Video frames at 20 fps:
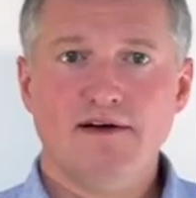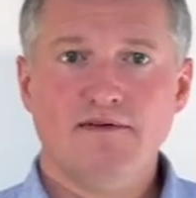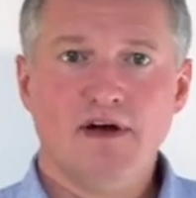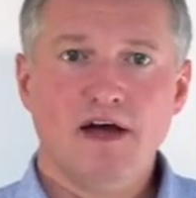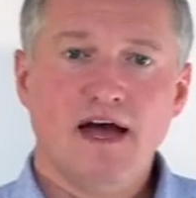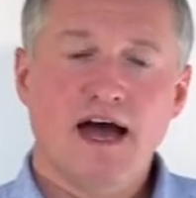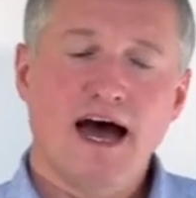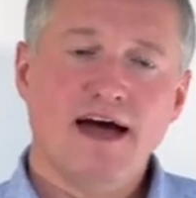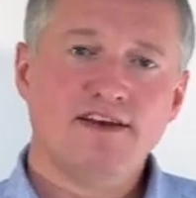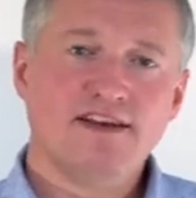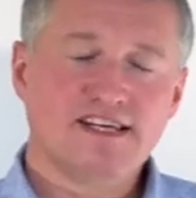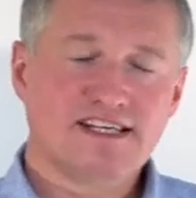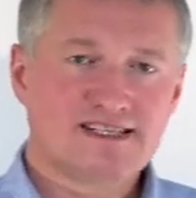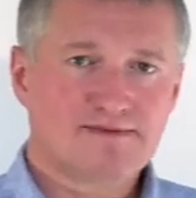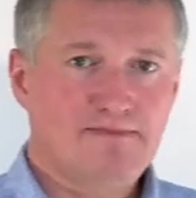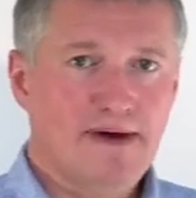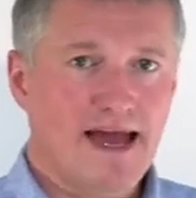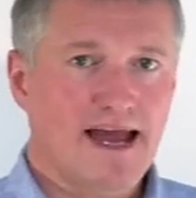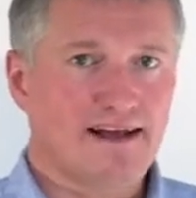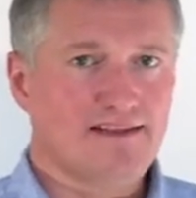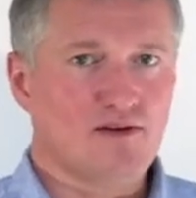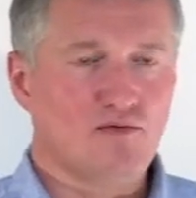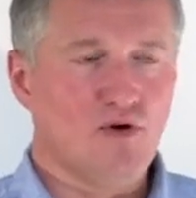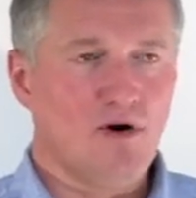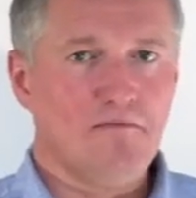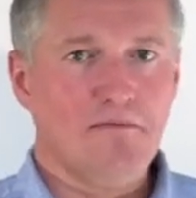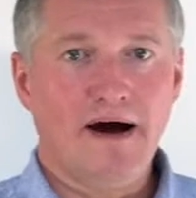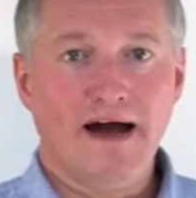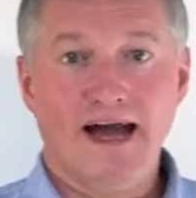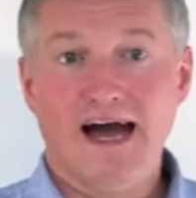And expect that what
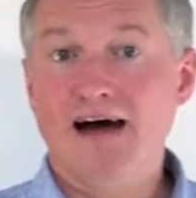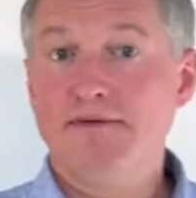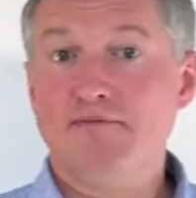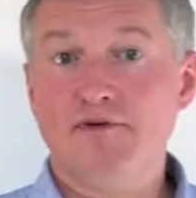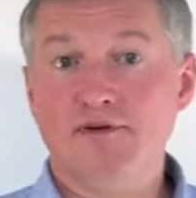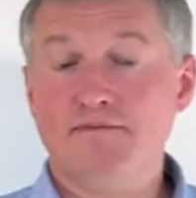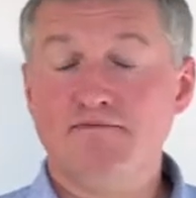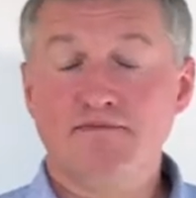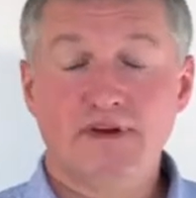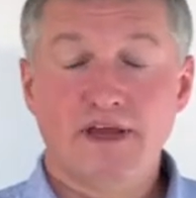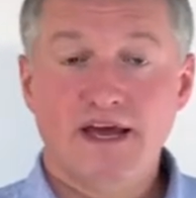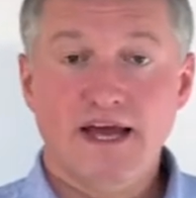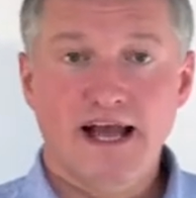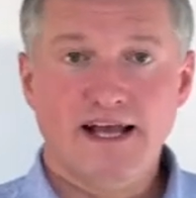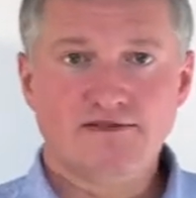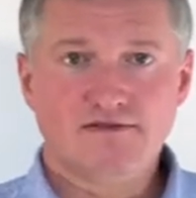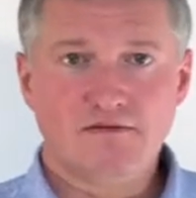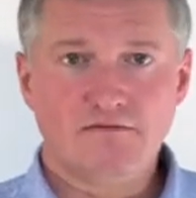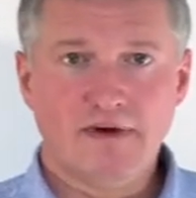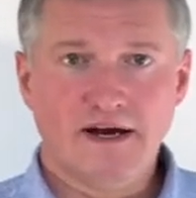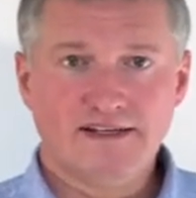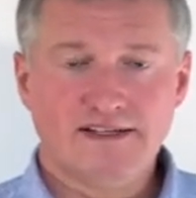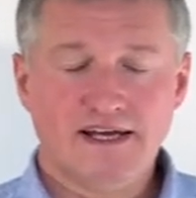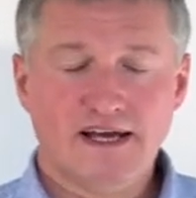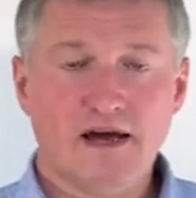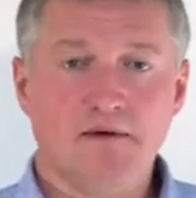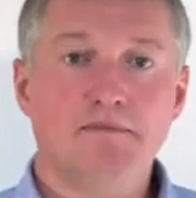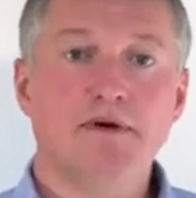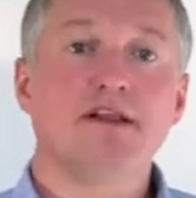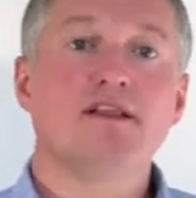might happen is we might take
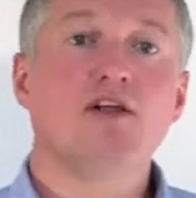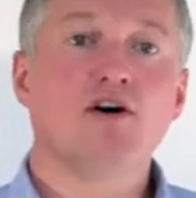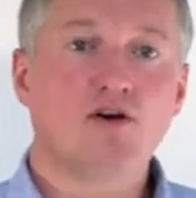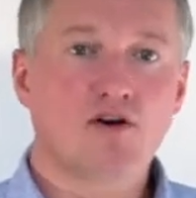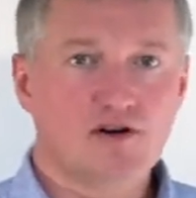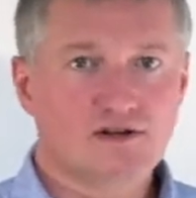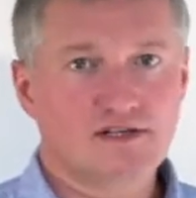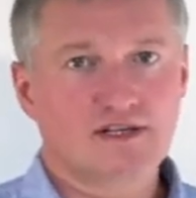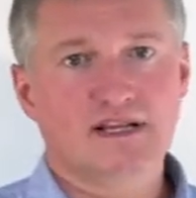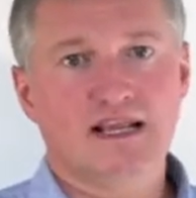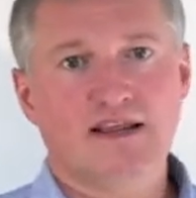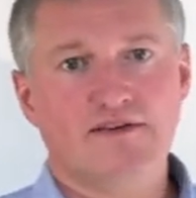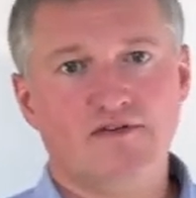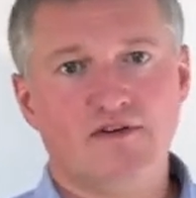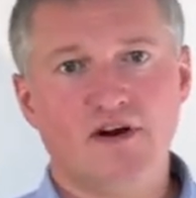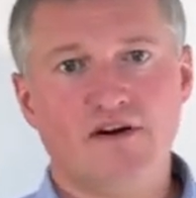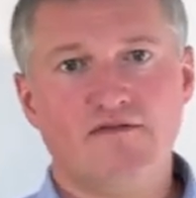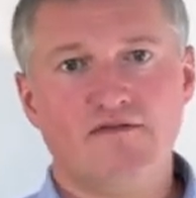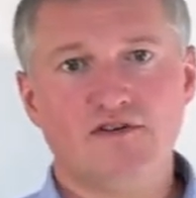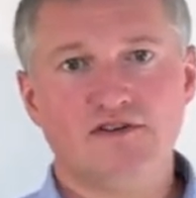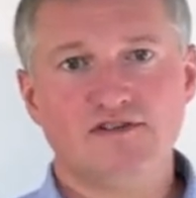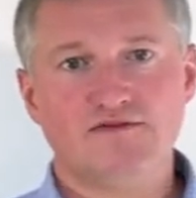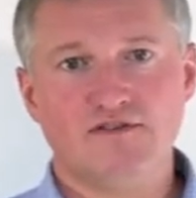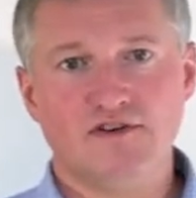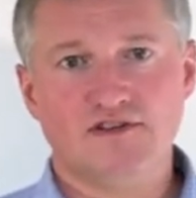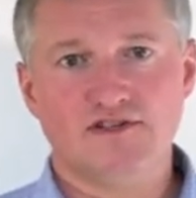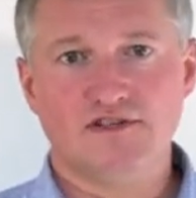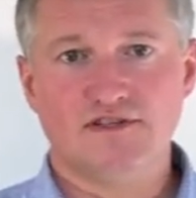a bit longer to deliver our first version.